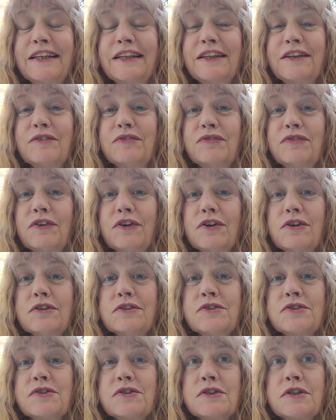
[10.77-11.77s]
the
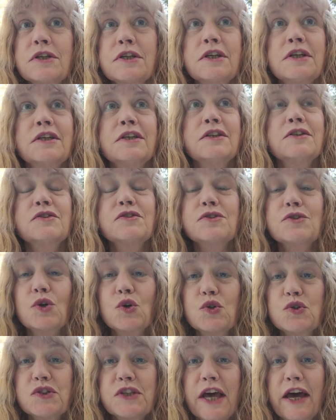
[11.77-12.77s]
first
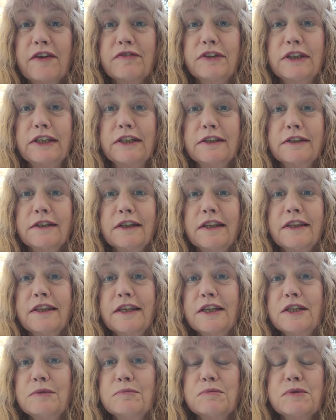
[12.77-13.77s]
Soul Savvy
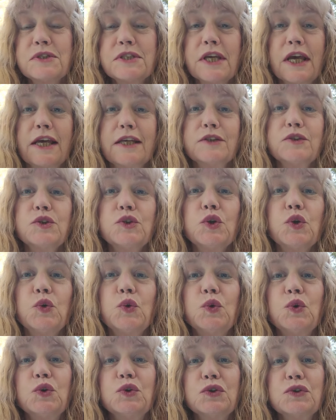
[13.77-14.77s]
Themes and
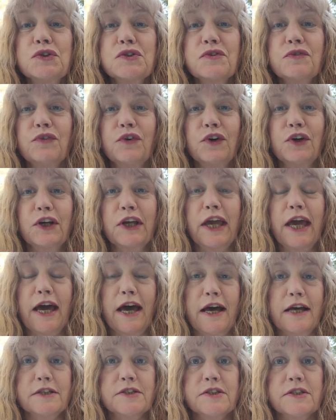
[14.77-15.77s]
Tools
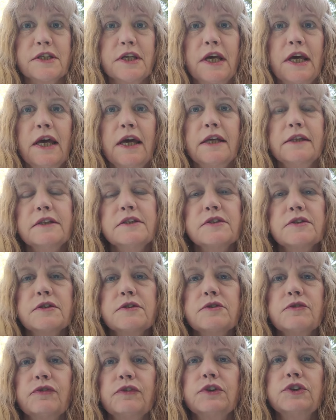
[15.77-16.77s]
forecast, and this
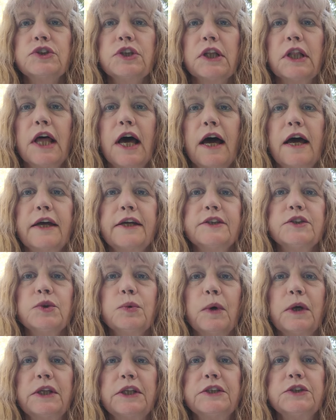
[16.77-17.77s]
is for July
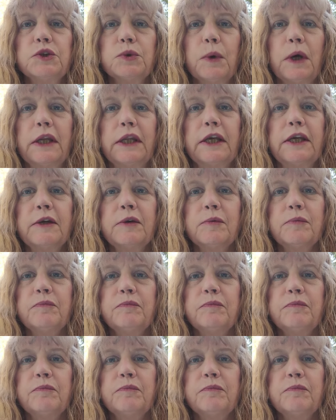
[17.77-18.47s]
2020.